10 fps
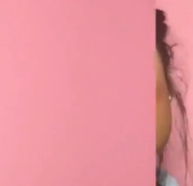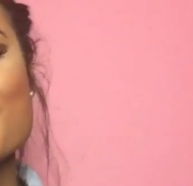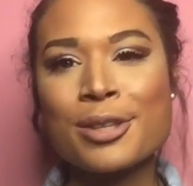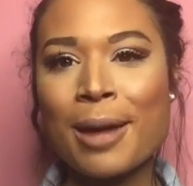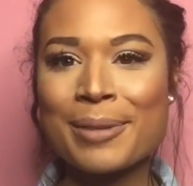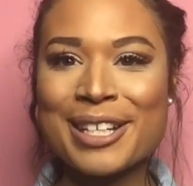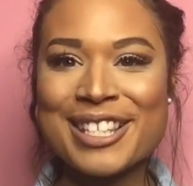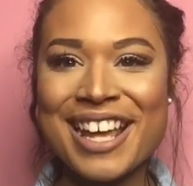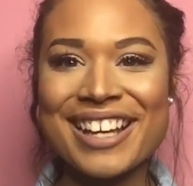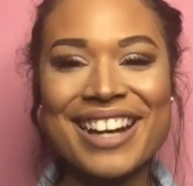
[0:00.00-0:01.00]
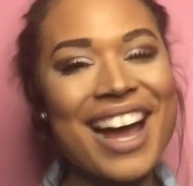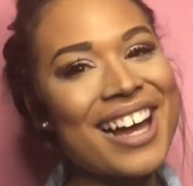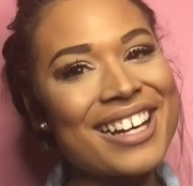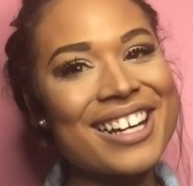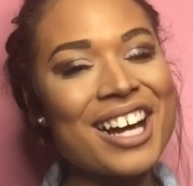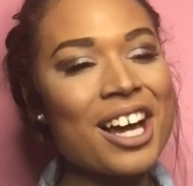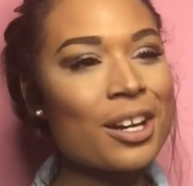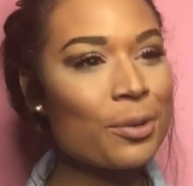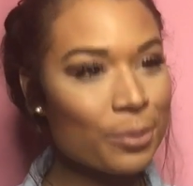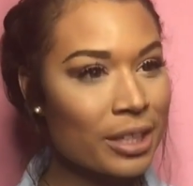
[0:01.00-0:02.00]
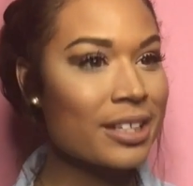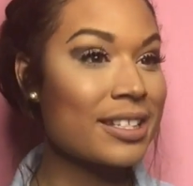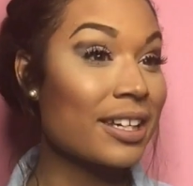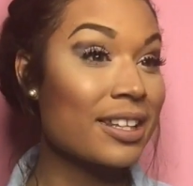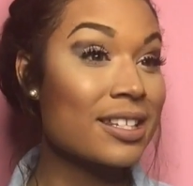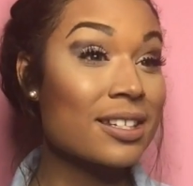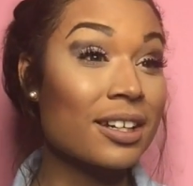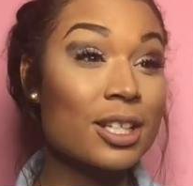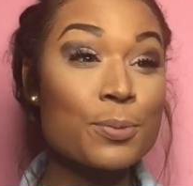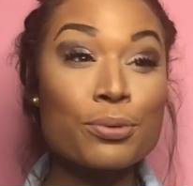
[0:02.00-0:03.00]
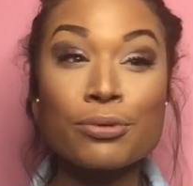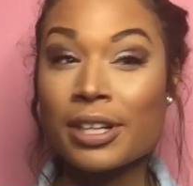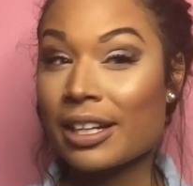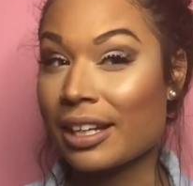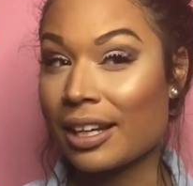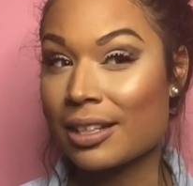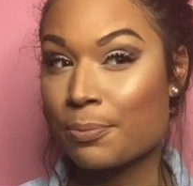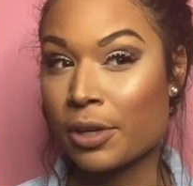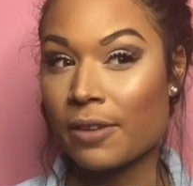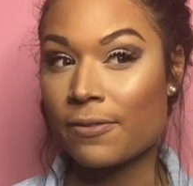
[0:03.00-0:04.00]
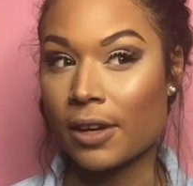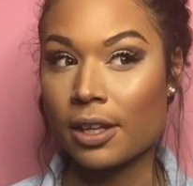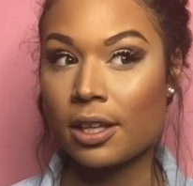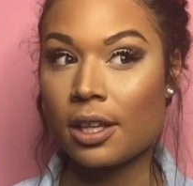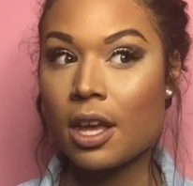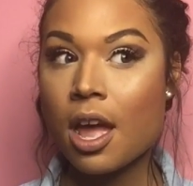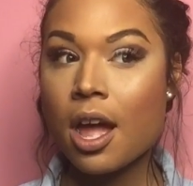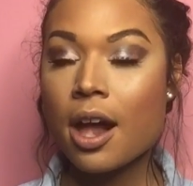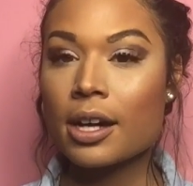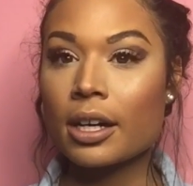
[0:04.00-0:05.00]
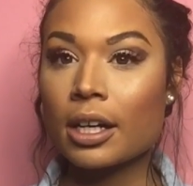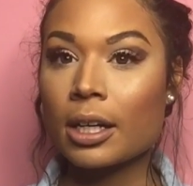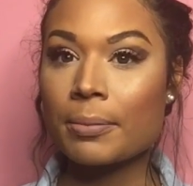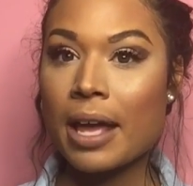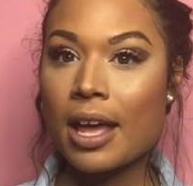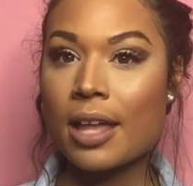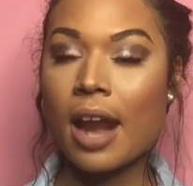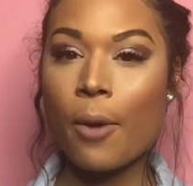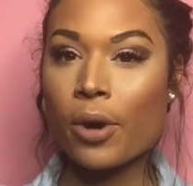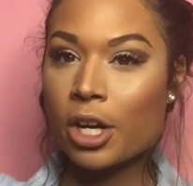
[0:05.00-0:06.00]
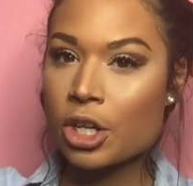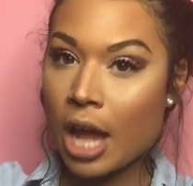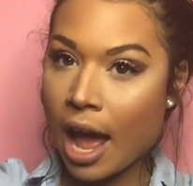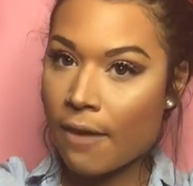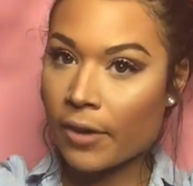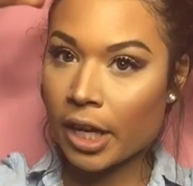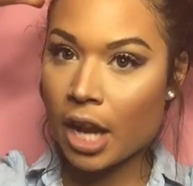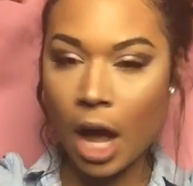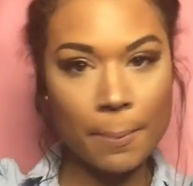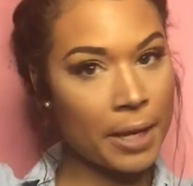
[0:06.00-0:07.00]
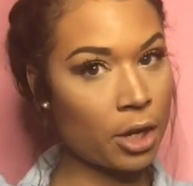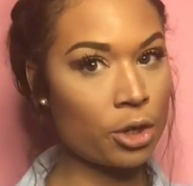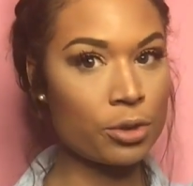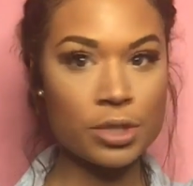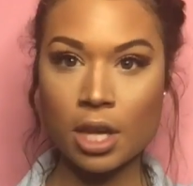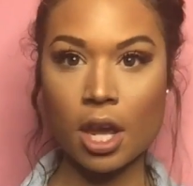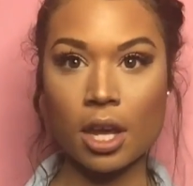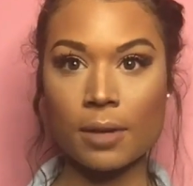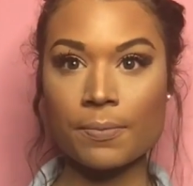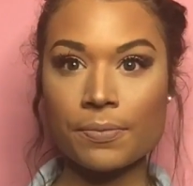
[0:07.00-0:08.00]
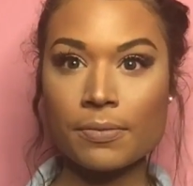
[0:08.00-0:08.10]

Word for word: So that being said, I kind of really dig this look. It's pretty neat and pretty funky. Um, and I wanted to have like an up hairdo today